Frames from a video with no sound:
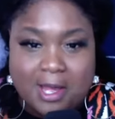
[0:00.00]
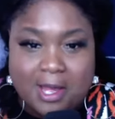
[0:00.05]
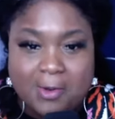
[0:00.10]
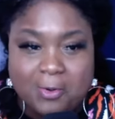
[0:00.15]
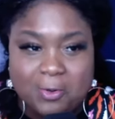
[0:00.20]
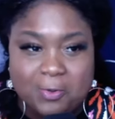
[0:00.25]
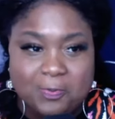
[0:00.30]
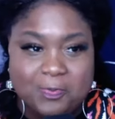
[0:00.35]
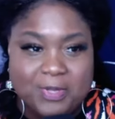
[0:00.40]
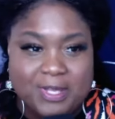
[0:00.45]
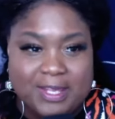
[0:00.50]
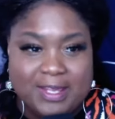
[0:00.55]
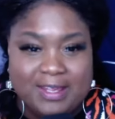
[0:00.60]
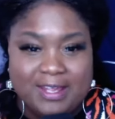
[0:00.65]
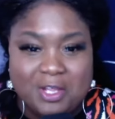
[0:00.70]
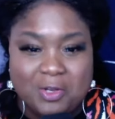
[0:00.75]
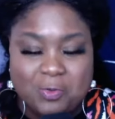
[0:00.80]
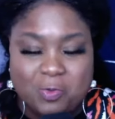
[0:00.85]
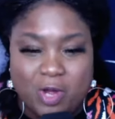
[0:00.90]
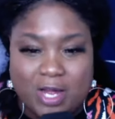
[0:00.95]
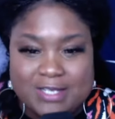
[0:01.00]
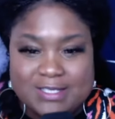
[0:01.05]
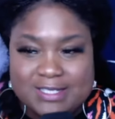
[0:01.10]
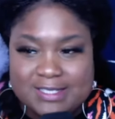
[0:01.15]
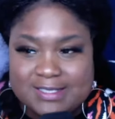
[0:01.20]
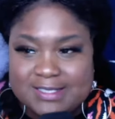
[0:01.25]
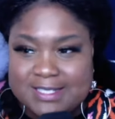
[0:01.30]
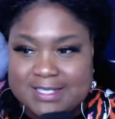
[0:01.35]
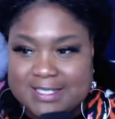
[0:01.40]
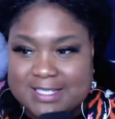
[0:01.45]
I will be in
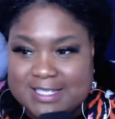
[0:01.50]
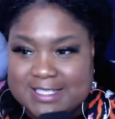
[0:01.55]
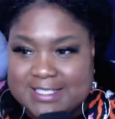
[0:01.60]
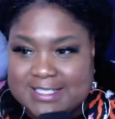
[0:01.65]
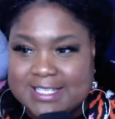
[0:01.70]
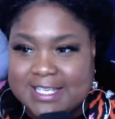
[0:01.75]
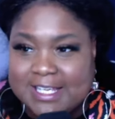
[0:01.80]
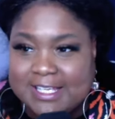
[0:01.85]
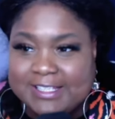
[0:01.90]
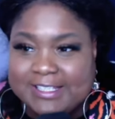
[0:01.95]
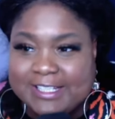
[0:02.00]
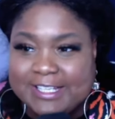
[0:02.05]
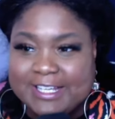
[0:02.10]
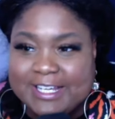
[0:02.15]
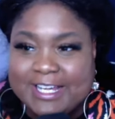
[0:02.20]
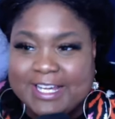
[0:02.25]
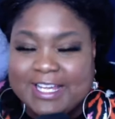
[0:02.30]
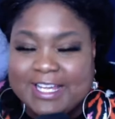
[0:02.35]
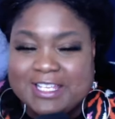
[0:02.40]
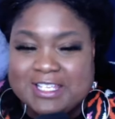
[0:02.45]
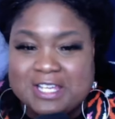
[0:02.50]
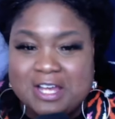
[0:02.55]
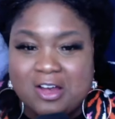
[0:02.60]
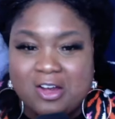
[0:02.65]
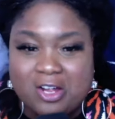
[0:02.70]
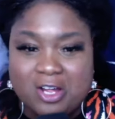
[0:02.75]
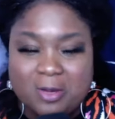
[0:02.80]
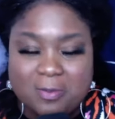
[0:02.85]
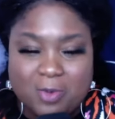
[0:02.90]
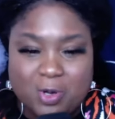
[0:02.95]
Washington, D.C
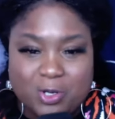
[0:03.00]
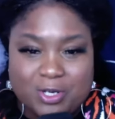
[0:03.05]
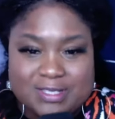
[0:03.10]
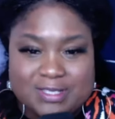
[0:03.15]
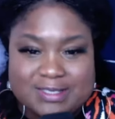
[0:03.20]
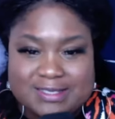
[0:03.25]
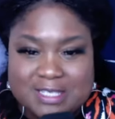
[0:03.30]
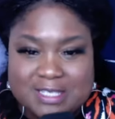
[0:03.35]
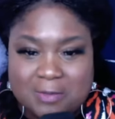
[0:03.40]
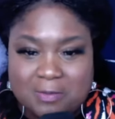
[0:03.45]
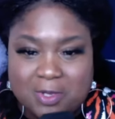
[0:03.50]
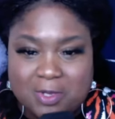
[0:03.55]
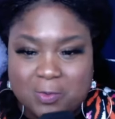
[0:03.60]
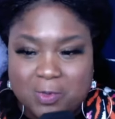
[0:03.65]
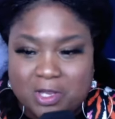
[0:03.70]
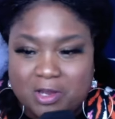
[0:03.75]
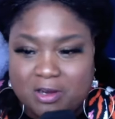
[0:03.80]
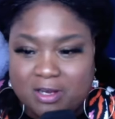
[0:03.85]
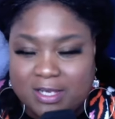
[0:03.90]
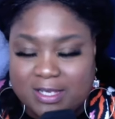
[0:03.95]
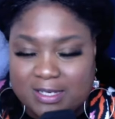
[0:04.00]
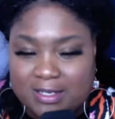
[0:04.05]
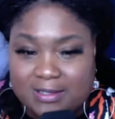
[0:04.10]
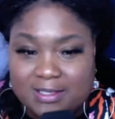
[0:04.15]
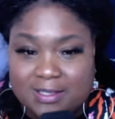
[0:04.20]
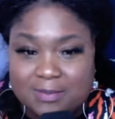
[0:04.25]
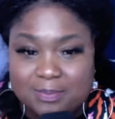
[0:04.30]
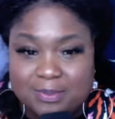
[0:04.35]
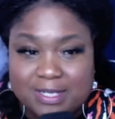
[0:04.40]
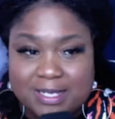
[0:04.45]
y'all come on and see me. We are
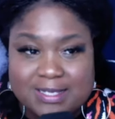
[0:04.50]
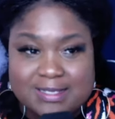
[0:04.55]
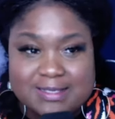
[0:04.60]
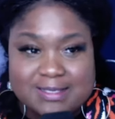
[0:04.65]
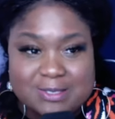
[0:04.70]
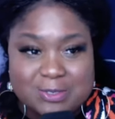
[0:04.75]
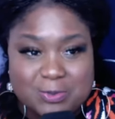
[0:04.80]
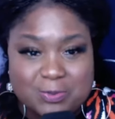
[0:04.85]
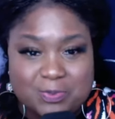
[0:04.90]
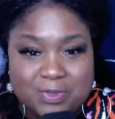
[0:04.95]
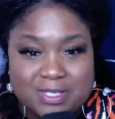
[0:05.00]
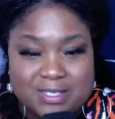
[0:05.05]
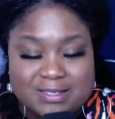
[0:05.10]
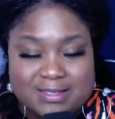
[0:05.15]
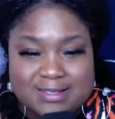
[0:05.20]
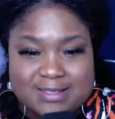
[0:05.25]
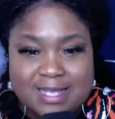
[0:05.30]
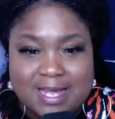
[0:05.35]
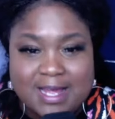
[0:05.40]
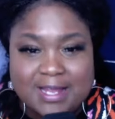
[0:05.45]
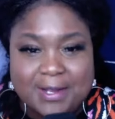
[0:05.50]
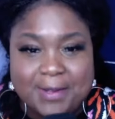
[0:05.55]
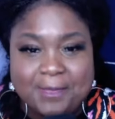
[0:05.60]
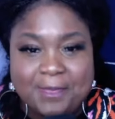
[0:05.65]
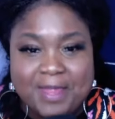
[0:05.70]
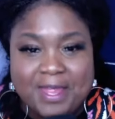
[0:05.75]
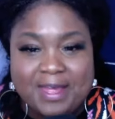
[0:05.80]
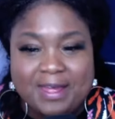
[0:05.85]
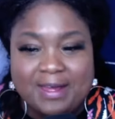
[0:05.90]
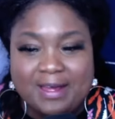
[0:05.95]
getting the place to be
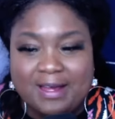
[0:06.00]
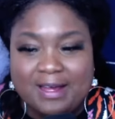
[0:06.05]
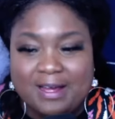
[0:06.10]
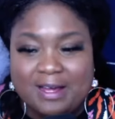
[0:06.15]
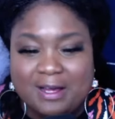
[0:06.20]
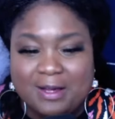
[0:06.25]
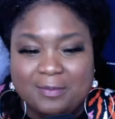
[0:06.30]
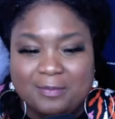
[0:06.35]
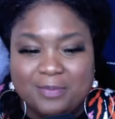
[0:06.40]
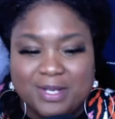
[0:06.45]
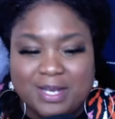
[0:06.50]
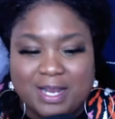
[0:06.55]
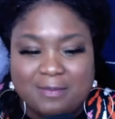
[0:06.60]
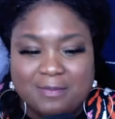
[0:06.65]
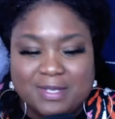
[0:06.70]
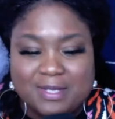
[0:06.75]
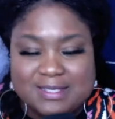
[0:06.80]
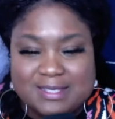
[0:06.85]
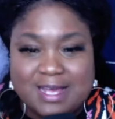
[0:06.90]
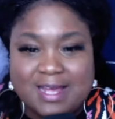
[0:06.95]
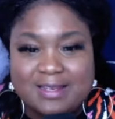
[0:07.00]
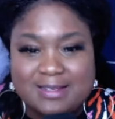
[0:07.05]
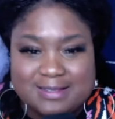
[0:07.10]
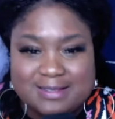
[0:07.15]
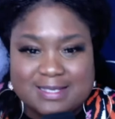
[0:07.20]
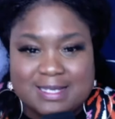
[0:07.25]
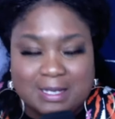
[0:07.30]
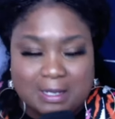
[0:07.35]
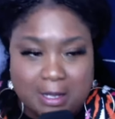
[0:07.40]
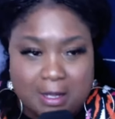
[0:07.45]
decided, um, but I'm
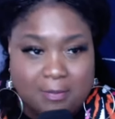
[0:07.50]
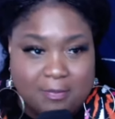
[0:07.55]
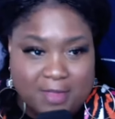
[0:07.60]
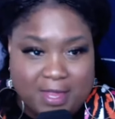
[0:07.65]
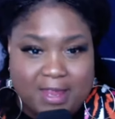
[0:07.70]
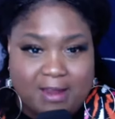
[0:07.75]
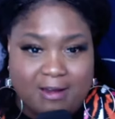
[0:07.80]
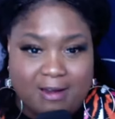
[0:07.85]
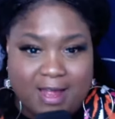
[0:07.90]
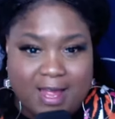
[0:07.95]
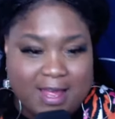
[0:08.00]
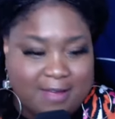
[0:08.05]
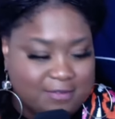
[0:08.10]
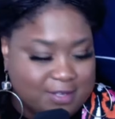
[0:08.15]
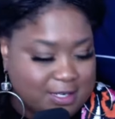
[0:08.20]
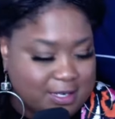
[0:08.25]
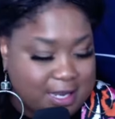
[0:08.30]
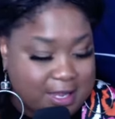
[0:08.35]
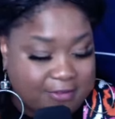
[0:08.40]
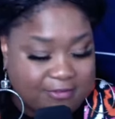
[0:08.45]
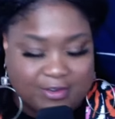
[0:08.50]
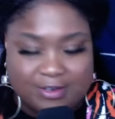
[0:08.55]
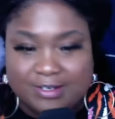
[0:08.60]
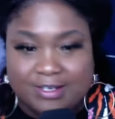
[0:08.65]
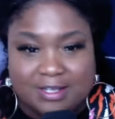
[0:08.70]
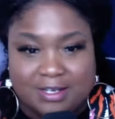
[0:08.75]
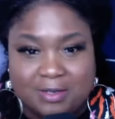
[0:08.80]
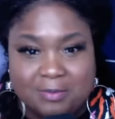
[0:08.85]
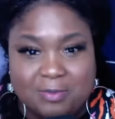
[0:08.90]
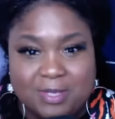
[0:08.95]
excited to come there. I haven't never
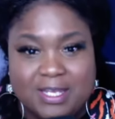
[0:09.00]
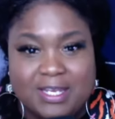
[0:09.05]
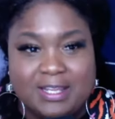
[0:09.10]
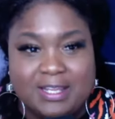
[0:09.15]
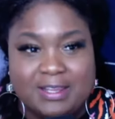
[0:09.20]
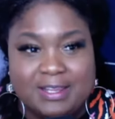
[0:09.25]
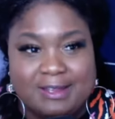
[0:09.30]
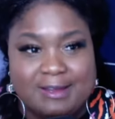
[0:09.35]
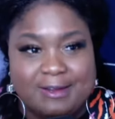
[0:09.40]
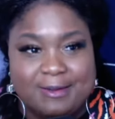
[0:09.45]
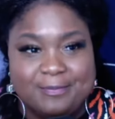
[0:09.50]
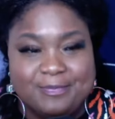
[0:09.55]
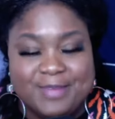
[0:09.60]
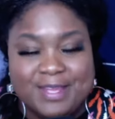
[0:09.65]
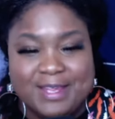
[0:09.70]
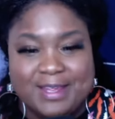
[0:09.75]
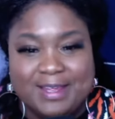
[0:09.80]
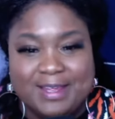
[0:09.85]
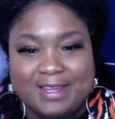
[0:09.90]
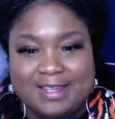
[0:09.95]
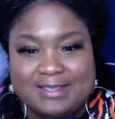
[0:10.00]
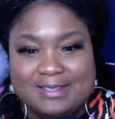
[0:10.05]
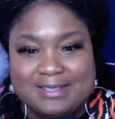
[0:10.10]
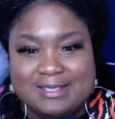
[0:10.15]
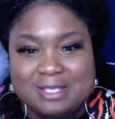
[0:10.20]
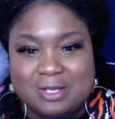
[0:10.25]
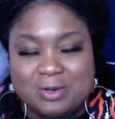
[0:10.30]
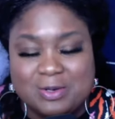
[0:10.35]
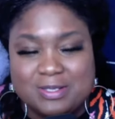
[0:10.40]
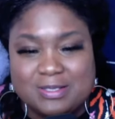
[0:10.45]
done a meeting there,
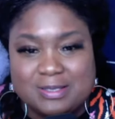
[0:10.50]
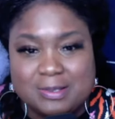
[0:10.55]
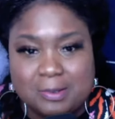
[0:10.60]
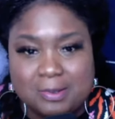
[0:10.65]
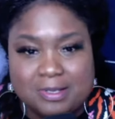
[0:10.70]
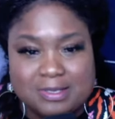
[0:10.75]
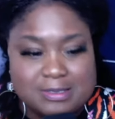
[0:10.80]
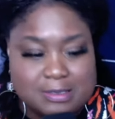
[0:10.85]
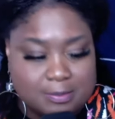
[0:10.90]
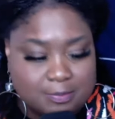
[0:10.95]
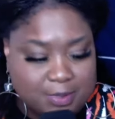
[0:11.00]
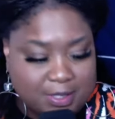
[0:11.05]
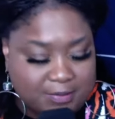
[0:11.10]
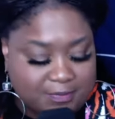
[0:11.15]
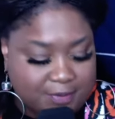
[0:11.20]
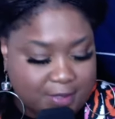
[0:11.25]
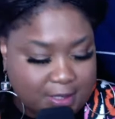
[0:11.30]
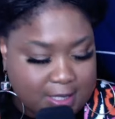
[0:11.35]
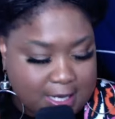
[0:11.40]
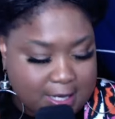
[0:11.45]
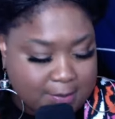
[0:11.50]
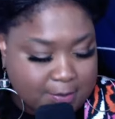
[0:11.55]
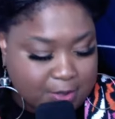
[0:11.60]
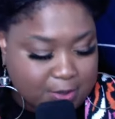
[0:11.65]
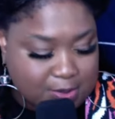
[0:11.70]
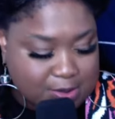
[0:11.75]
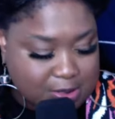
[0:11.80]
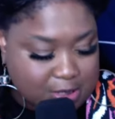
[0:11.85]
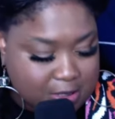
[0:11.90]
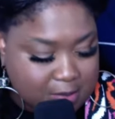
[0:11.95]
and so it's going to be
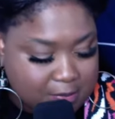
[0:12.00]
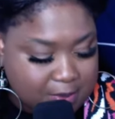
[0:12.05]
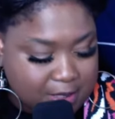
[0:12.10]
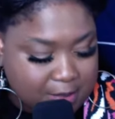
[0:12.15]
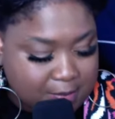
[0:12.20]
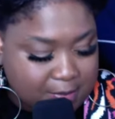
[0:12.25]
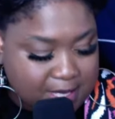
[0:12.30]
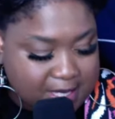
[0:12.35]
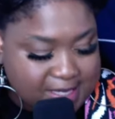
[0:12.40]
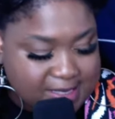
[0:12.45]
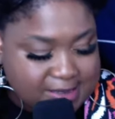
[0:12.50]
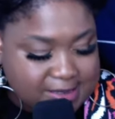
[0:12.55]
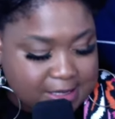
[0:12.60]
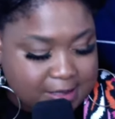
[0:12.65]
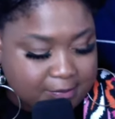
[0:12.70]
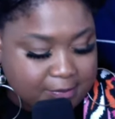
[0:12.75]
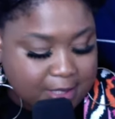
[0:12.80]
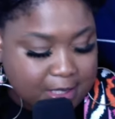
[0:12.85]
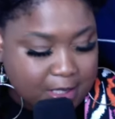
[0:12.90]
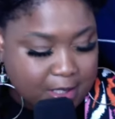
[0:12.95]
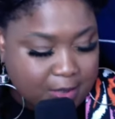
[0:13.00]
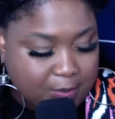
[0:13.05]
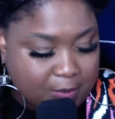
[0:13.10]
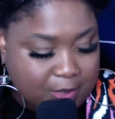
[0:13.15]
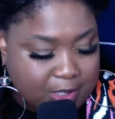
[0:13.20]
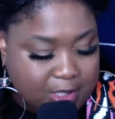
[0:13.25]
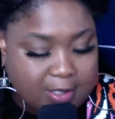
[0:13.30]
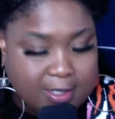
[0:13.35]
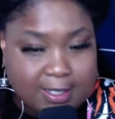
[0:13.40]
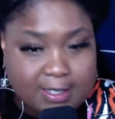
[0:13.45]
phenomenal. It's going to be amazing.
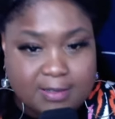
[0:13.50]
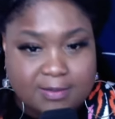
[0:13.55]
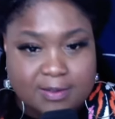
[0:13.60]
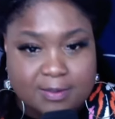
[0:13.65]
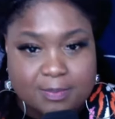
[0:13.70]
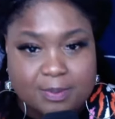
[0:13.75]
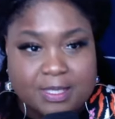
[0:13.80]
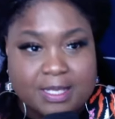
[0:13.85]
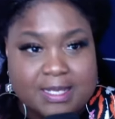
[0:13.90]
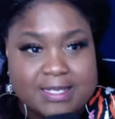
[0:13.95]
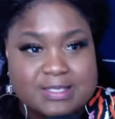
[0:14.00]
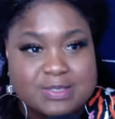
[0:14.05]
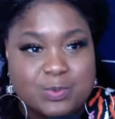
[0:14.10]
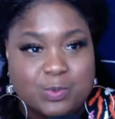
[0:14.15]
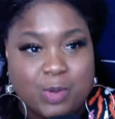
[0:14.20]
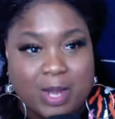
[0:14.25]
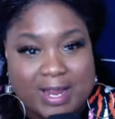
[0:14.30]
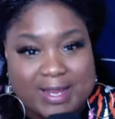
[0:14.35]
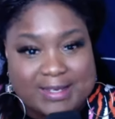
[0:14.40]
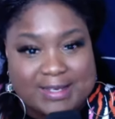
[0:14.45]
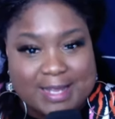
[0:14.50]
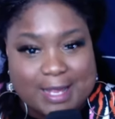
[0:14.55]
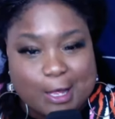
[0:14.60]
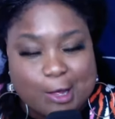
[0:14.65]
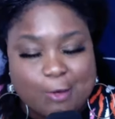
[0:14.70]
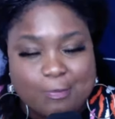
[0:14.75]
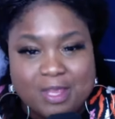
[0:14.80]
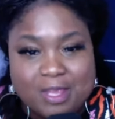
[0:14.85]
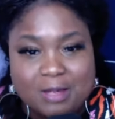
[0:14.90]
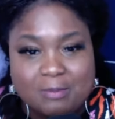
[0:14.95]
We are getting the place right
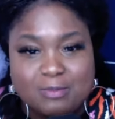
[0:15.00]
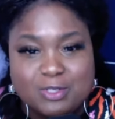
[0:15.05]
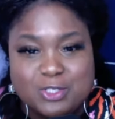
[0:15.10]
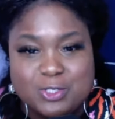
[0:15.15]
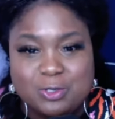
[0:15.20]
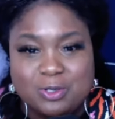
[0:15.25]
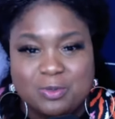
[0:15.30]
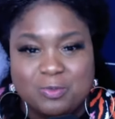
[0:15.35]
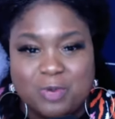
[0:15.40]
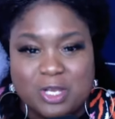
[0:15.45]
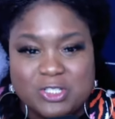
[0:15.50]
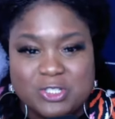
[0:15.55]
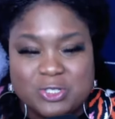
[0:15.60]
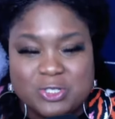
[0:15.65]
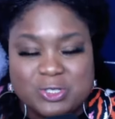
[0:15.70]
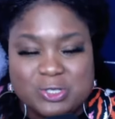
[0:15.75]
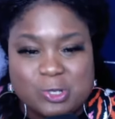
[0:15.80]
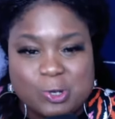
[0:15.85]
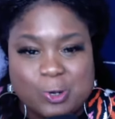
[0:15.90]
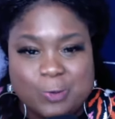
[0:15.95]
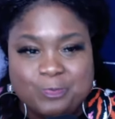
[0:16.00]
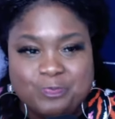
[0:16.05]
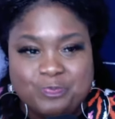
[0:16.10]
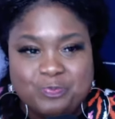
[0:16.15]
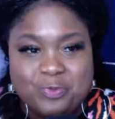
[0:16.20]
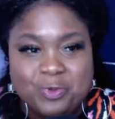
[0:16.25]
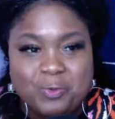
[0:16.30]
now, but you can register.